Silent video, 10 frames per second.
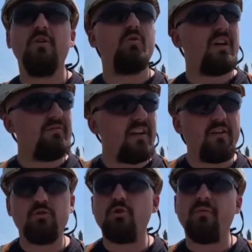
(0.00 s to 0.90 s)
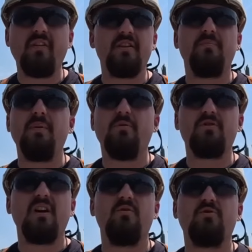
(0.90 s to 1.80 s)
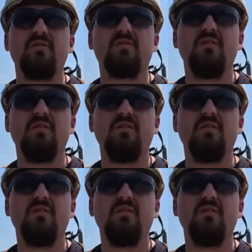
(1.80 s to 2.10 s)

you can fly on top of other people's houses.